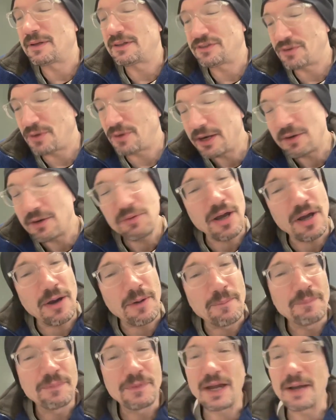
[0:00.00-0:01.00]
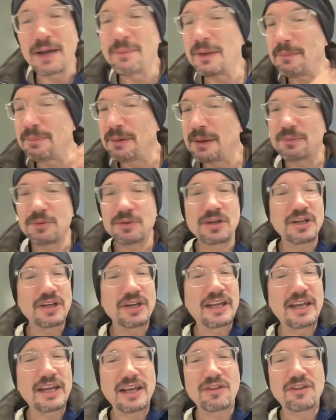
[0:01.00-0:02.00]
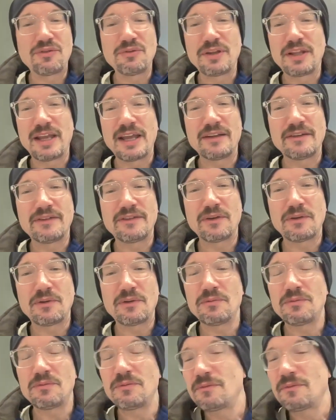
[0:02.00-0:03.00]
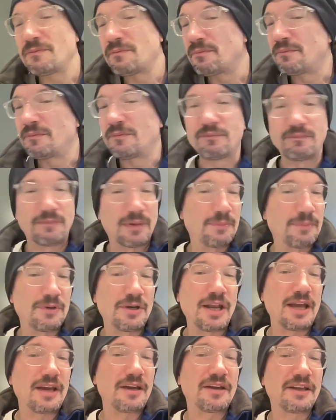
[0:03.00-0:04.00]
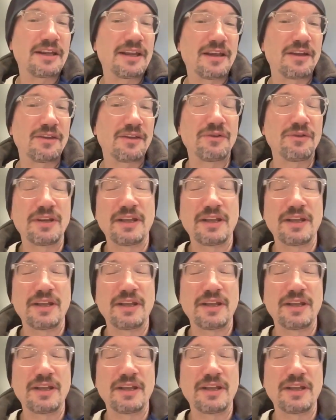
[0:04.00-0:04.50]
So I don't know. I mean, people are going to kick it through the end zone. People are not going to kick it through